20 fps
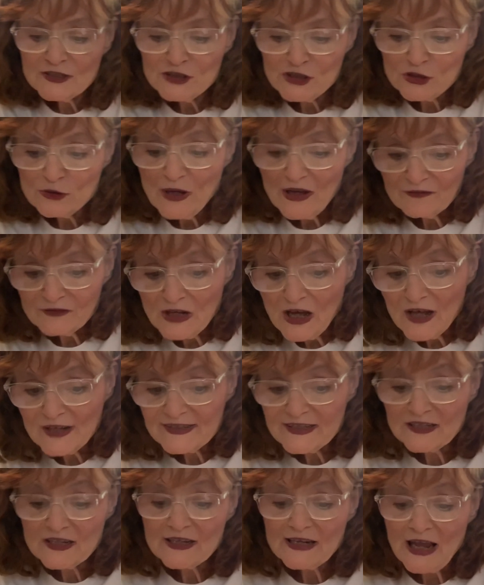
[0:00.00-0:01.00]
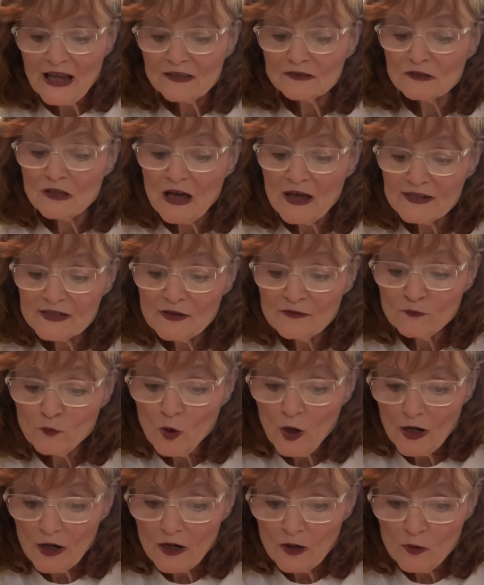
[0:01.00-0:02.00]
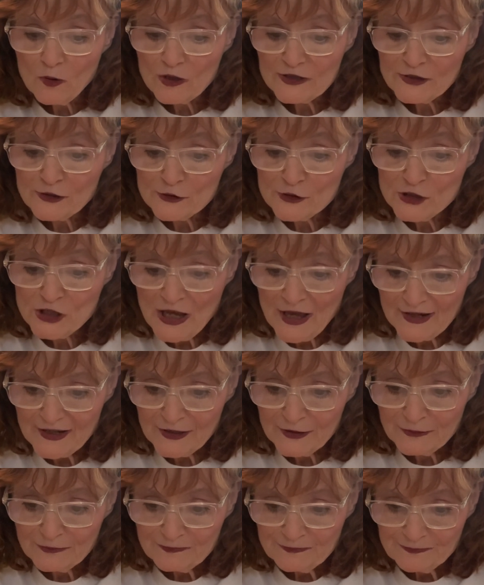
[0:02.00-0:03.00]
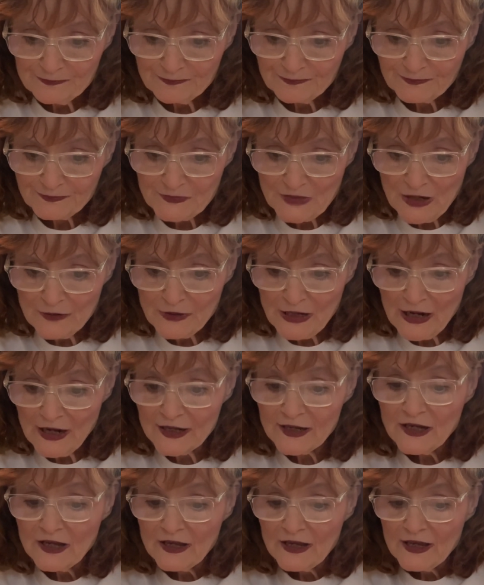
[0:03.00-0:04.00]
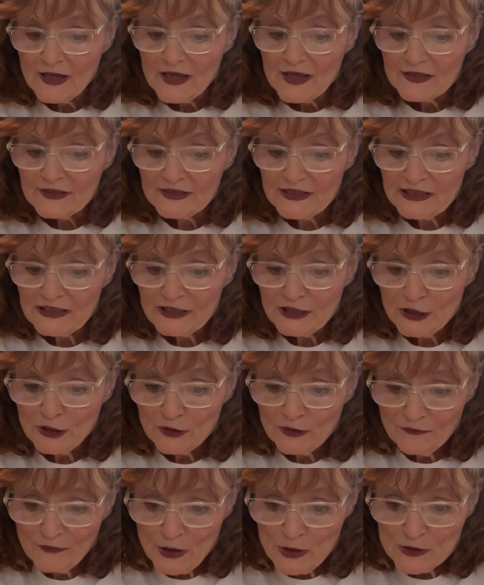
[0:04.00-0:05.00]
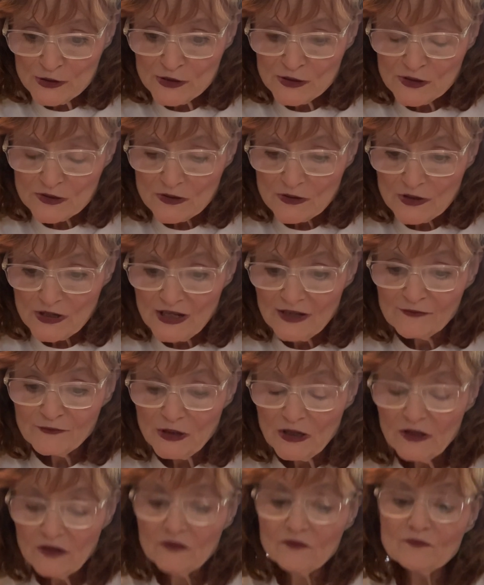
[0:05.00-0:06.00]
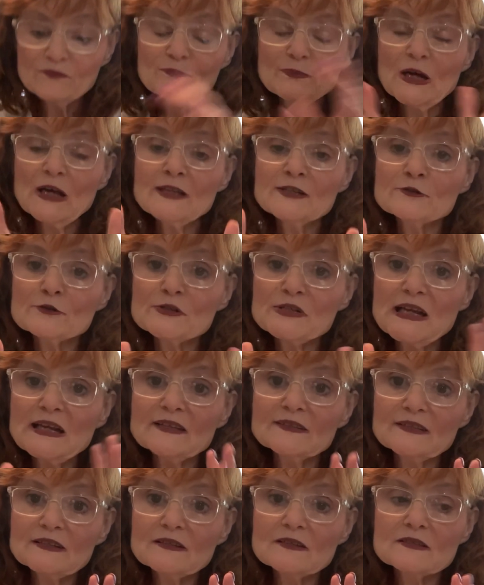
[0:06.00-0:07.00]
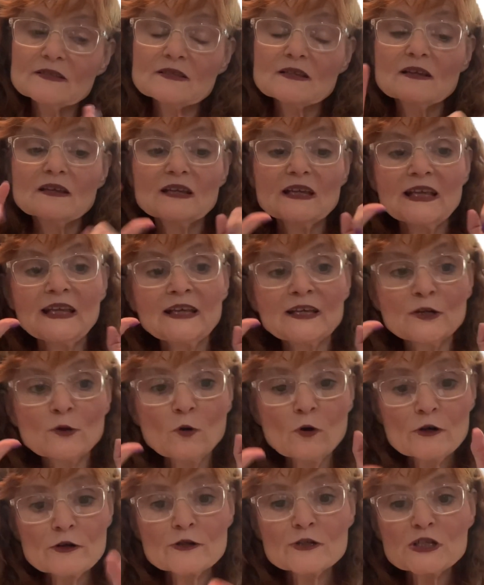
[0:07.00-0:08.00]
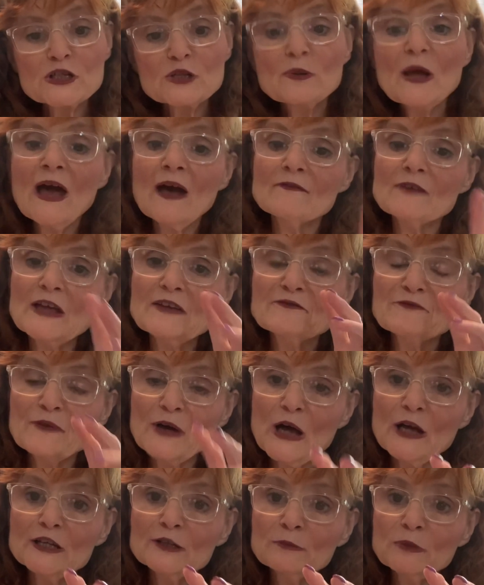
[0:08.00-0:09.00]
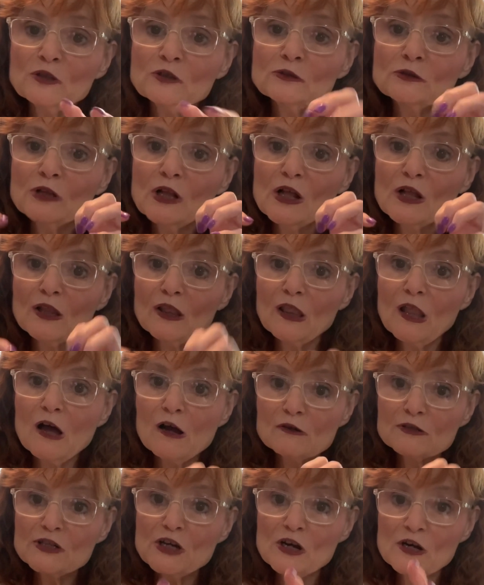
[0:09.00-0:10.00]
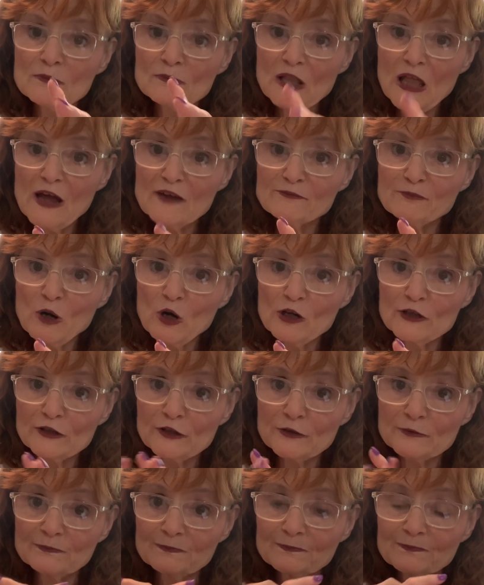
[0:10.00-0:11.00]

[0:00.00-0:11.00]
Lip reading: you have not done a lot of work on your shadow, okay, the universe, understand this, in order to have a viable long-term life partner,